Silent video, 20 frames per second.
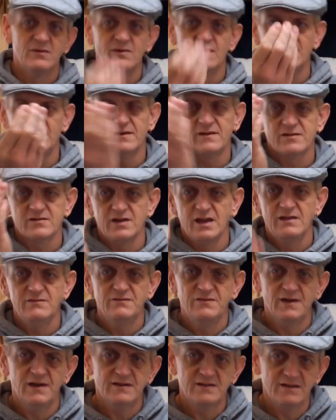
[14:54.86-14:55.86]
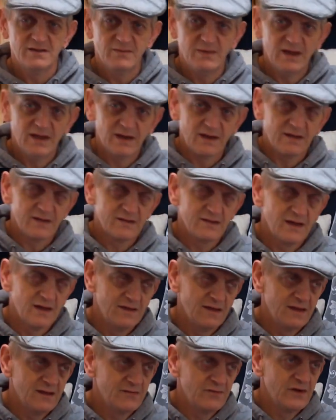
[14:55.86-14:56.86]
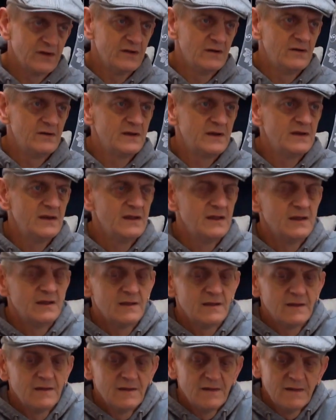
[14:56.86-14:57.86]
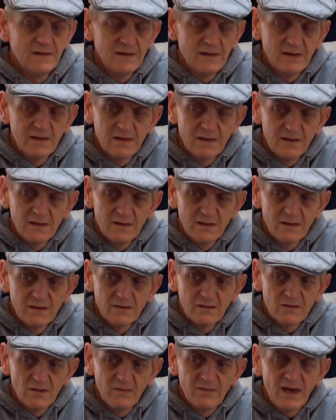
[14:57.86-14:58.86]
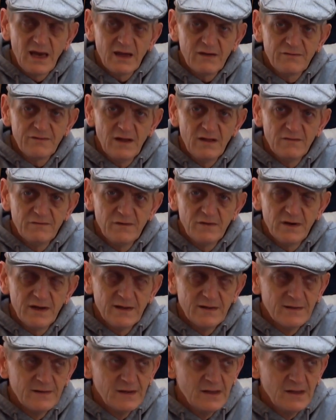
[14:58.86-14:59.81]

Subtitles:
where the screen faces me and I can see that it's recording. So my leg felt funny.